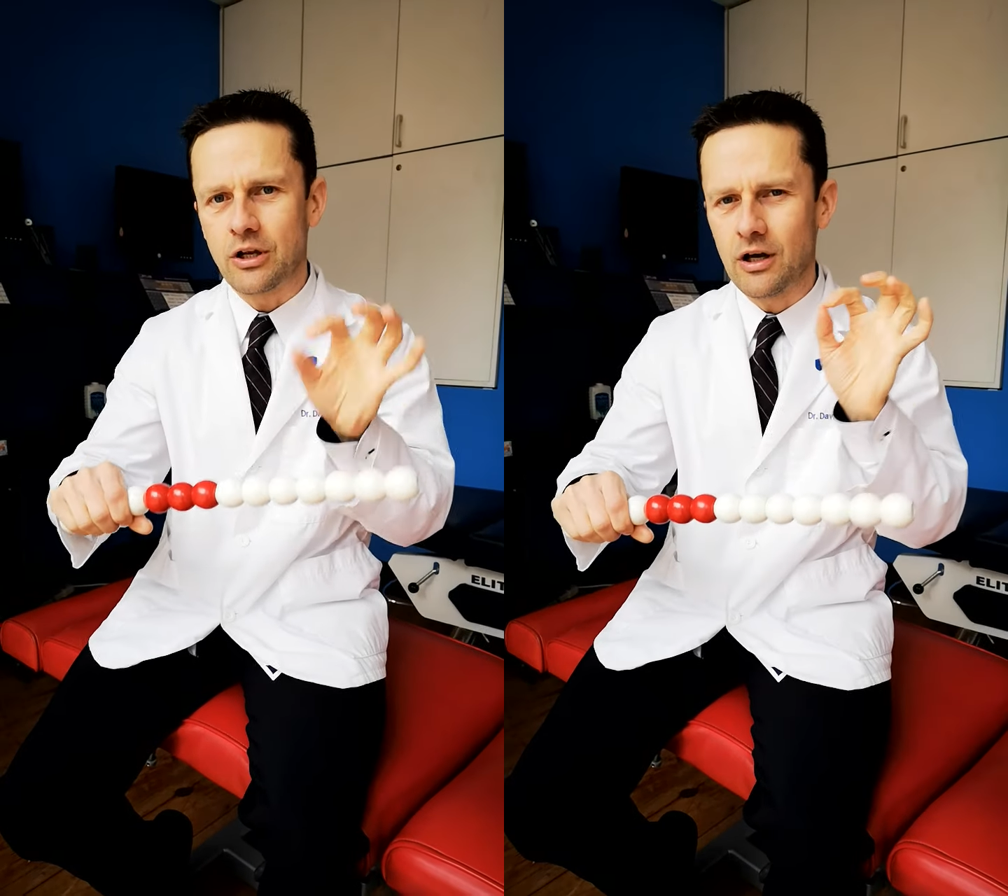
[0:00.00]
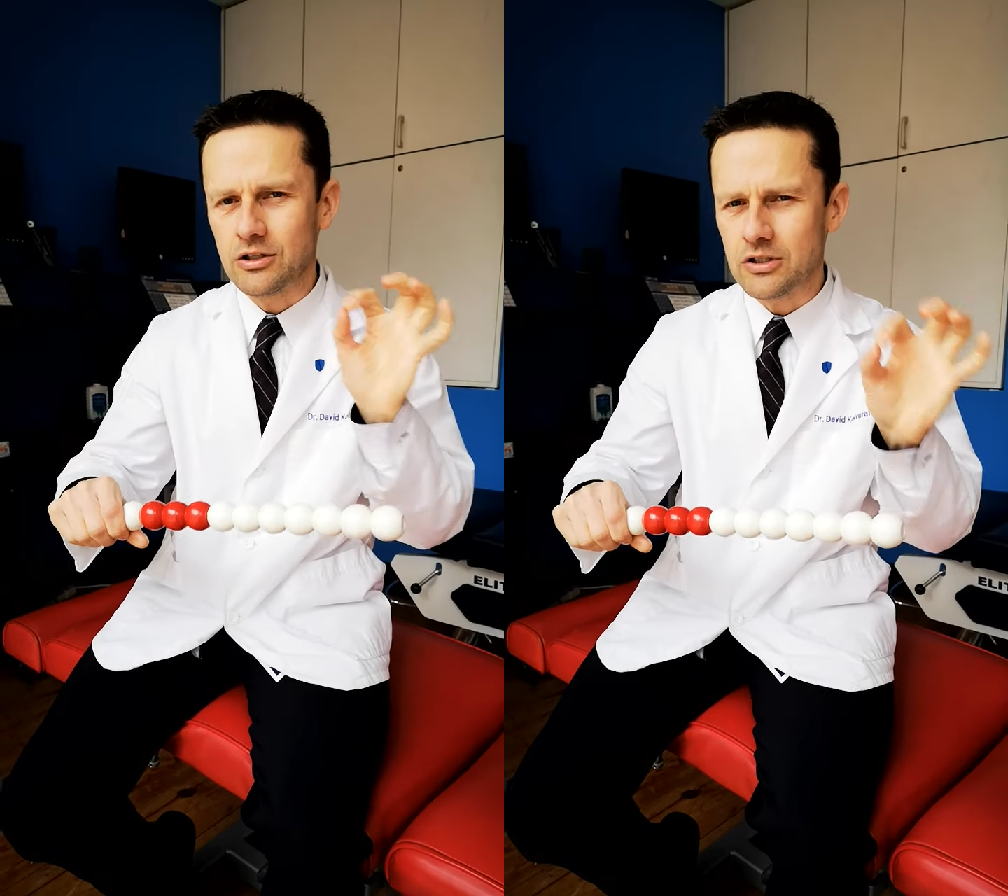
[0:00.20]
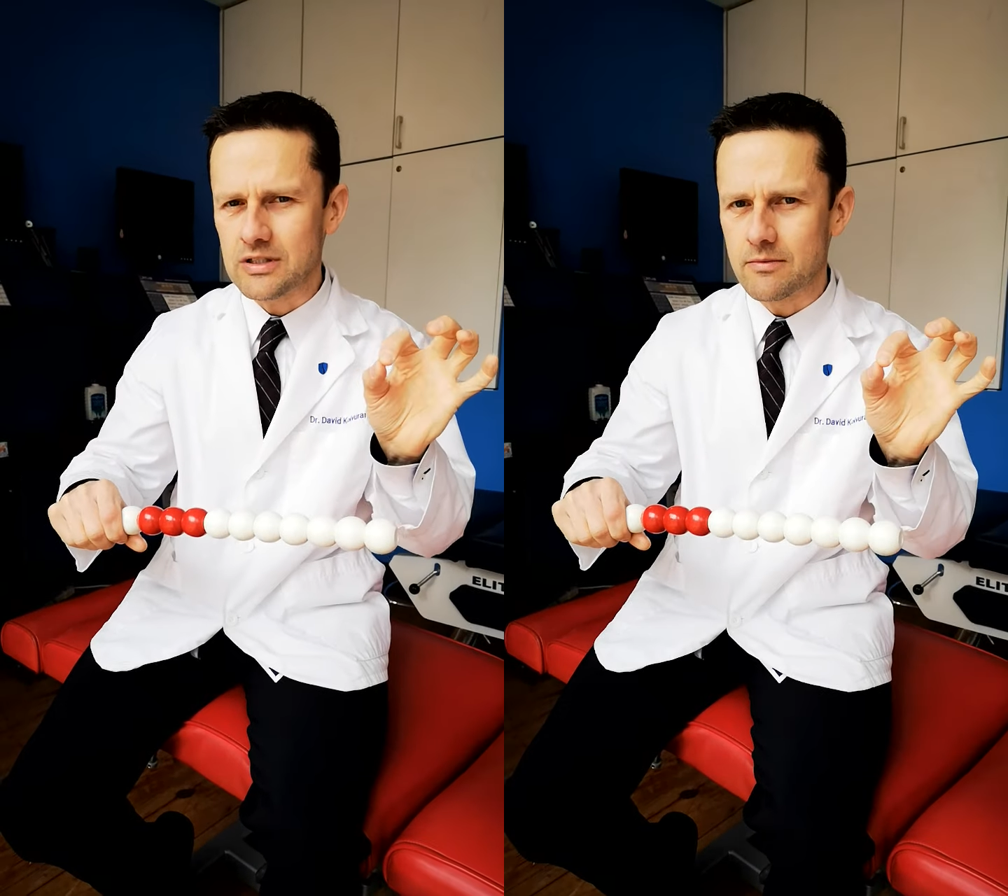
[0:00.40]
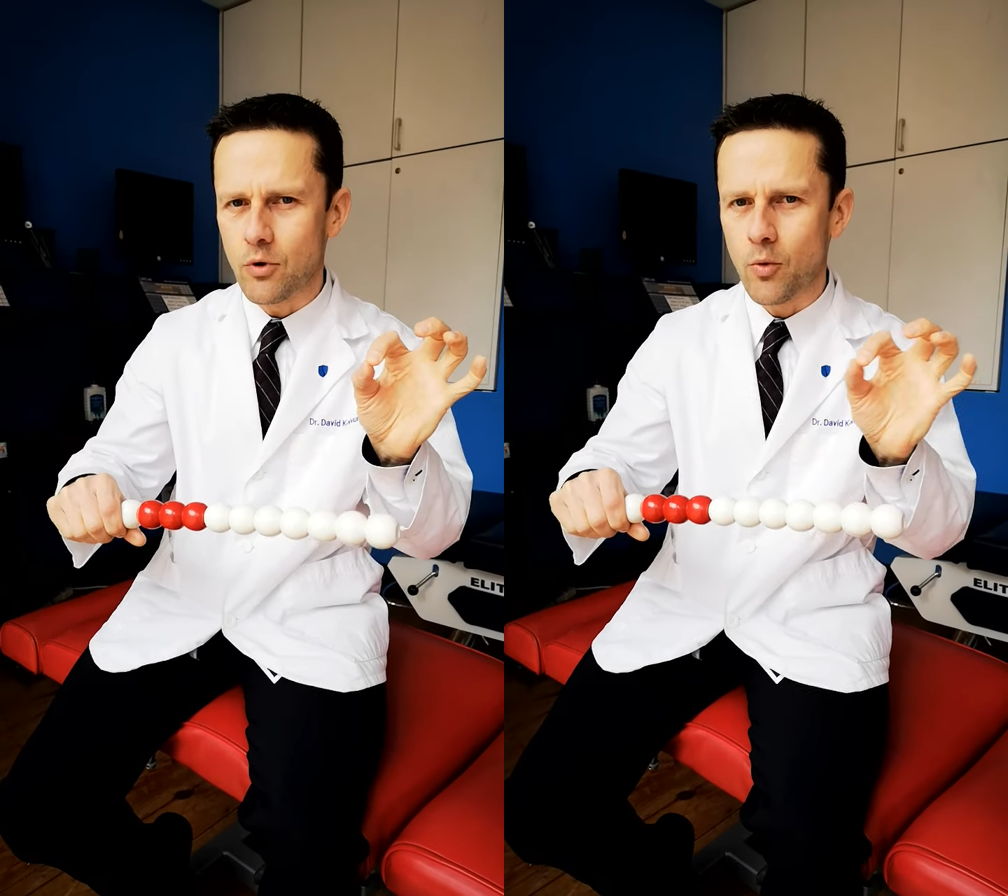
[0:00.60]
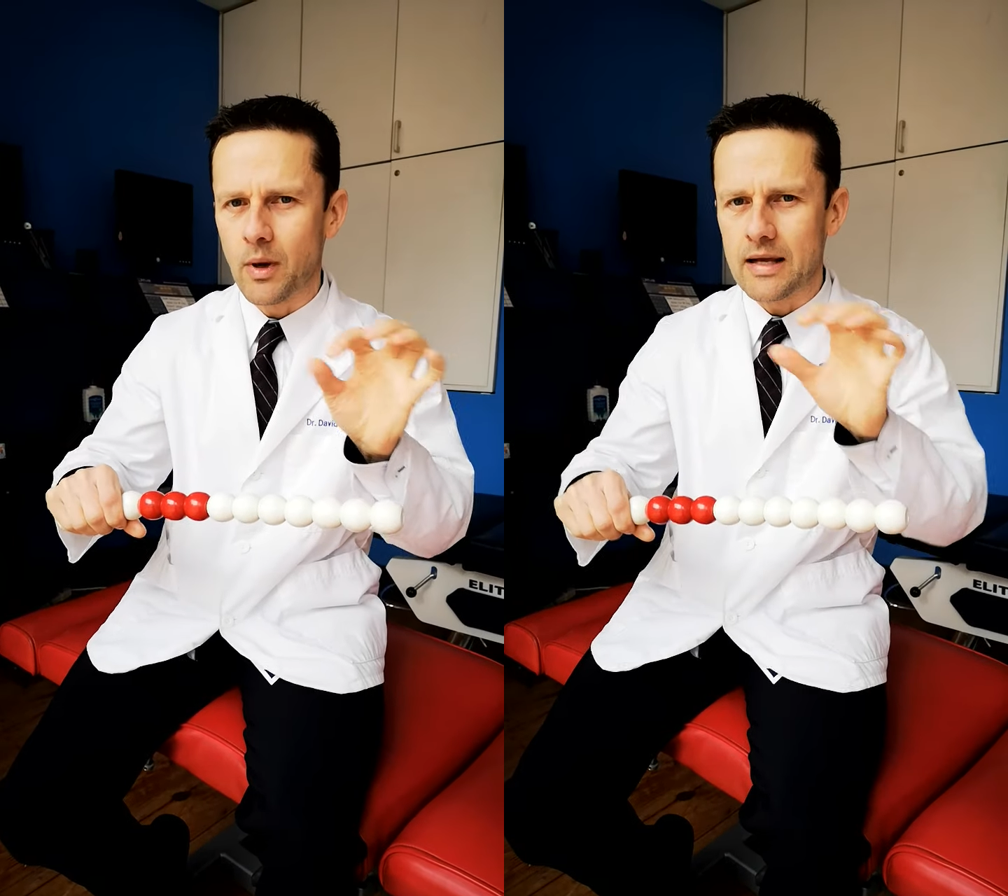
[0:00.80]
not just the
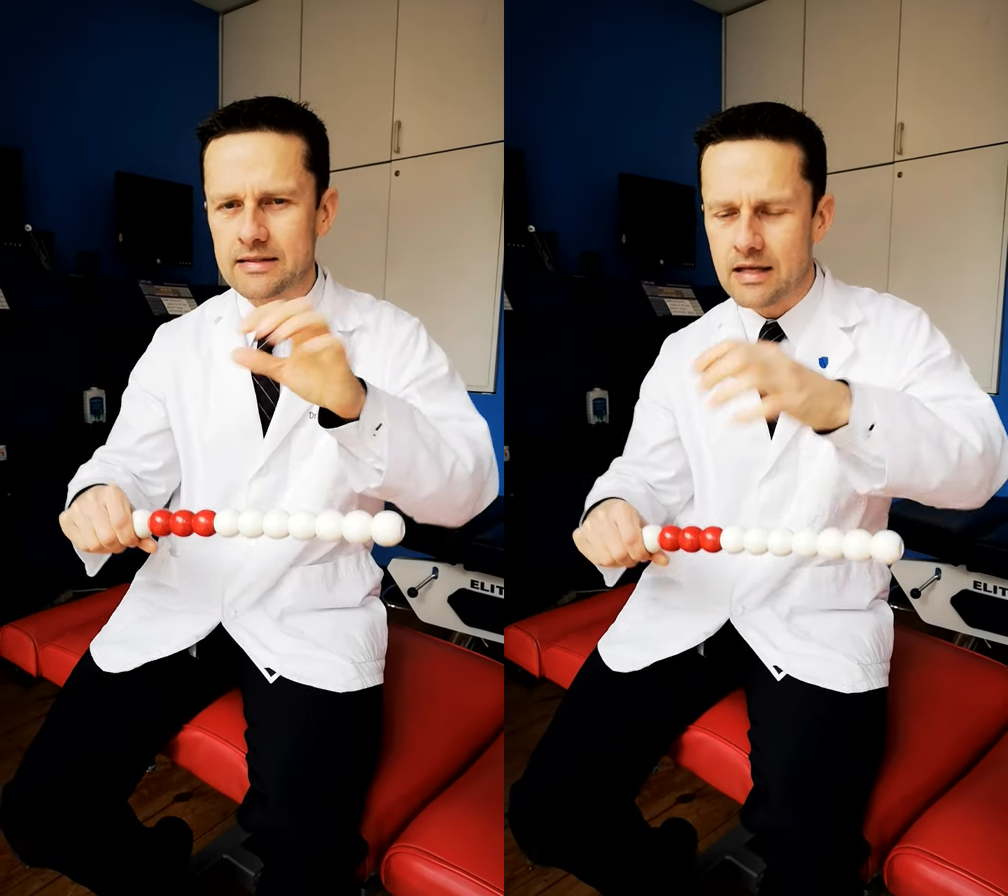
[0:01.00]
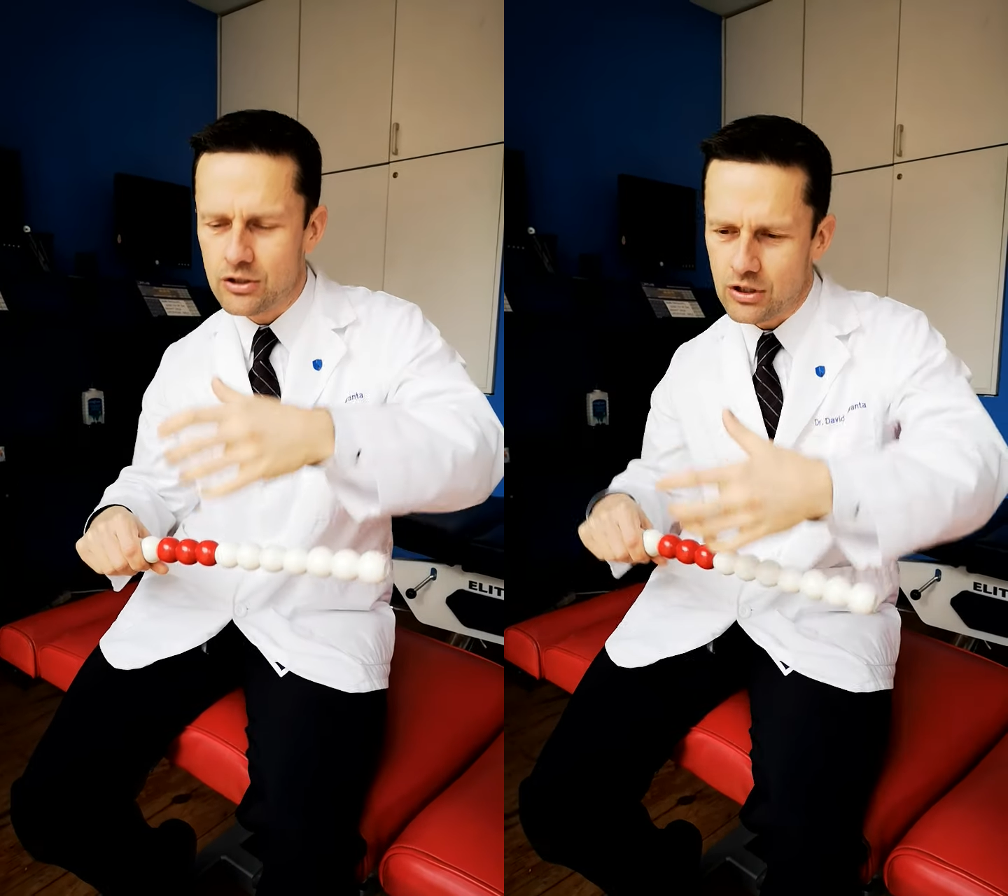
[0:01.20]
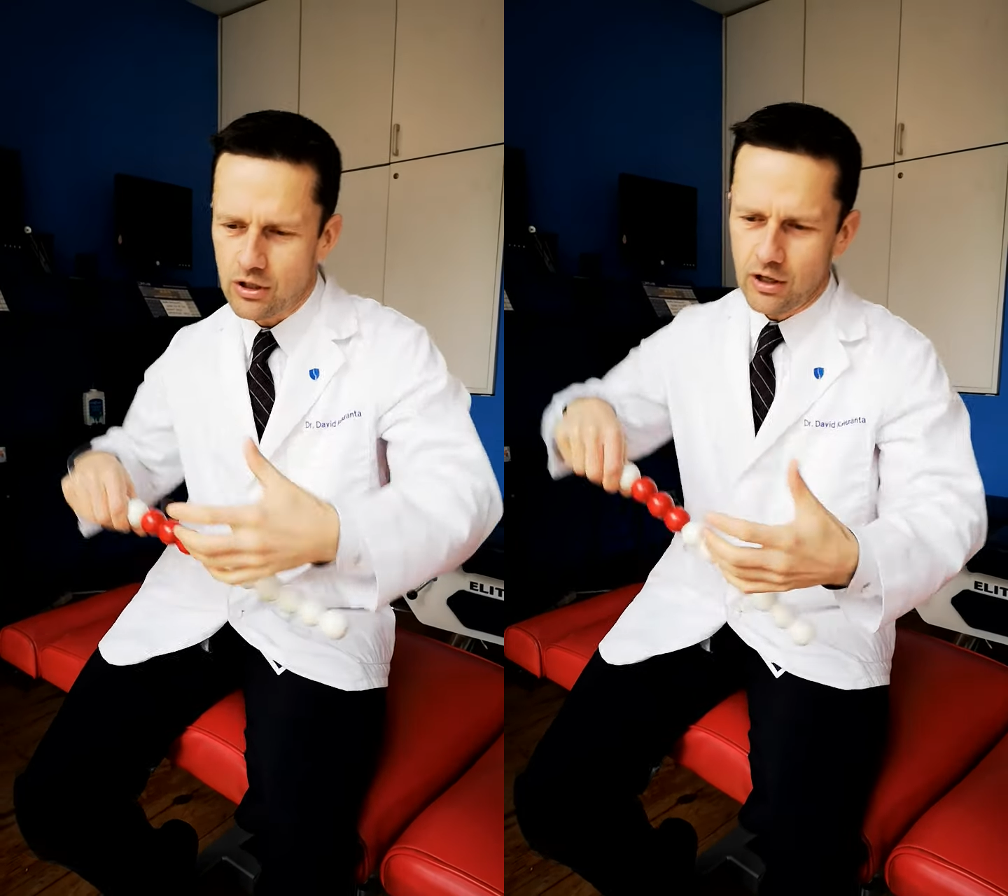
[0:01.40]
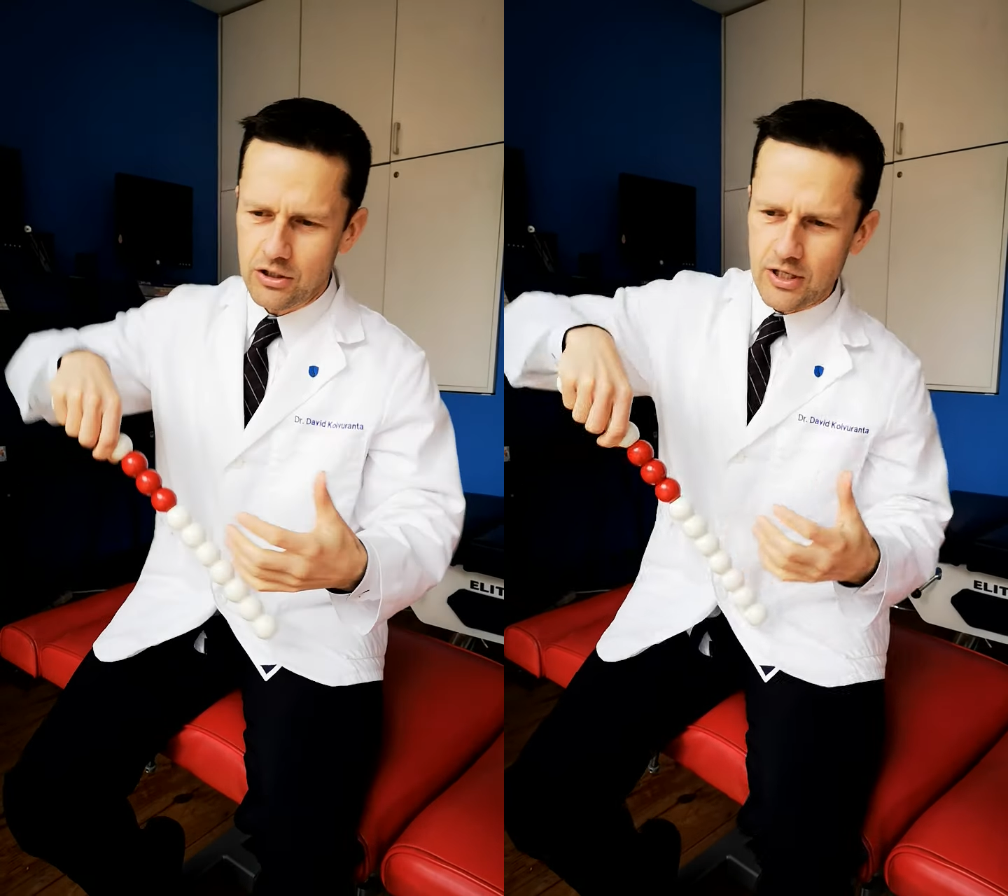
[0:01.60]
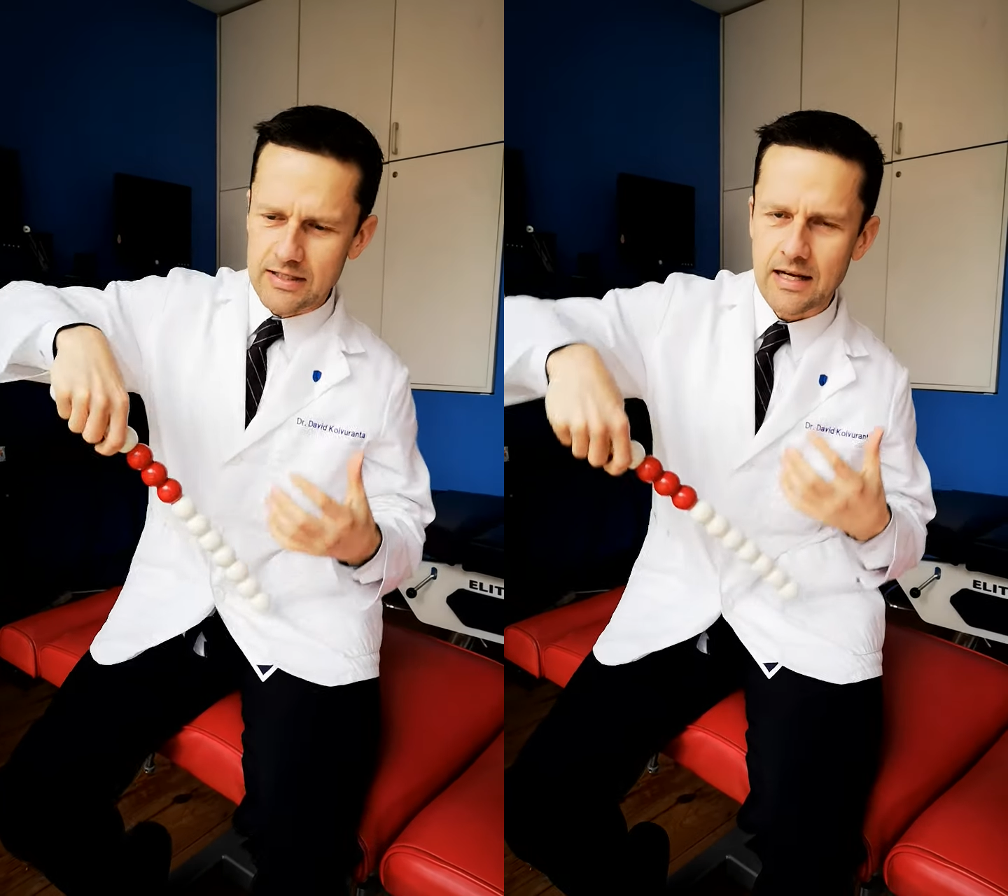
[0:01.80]
mobilization, not
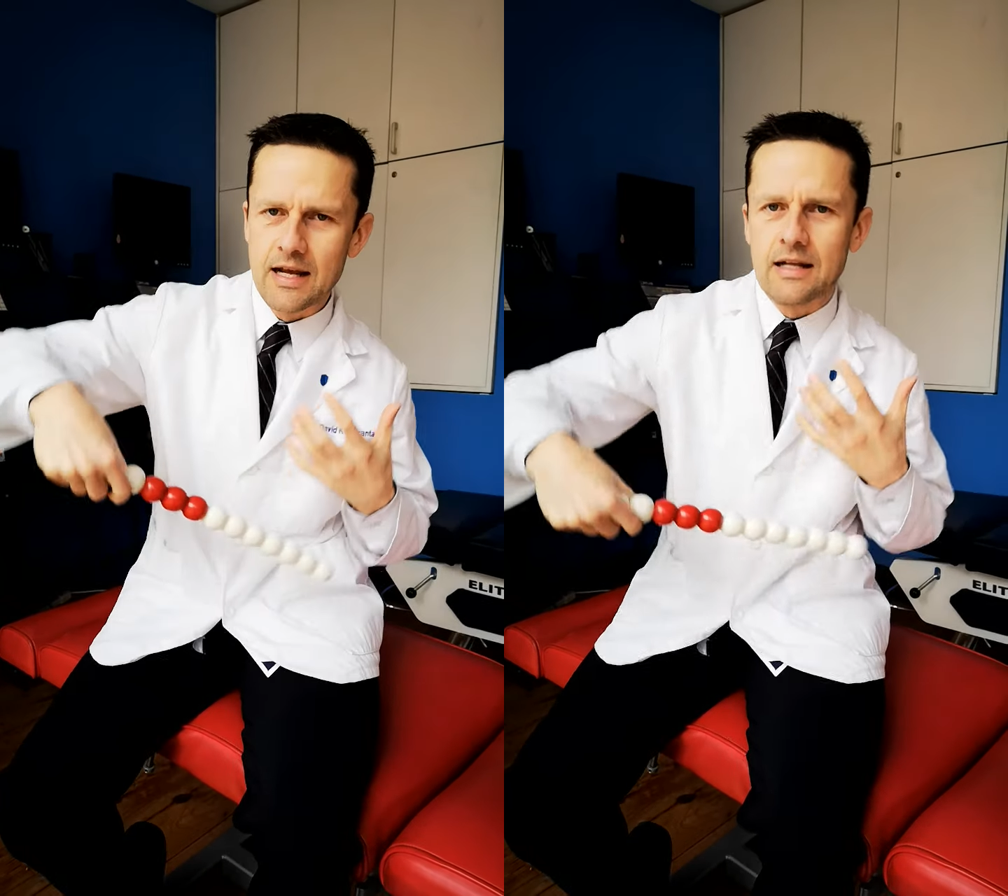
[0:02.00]
just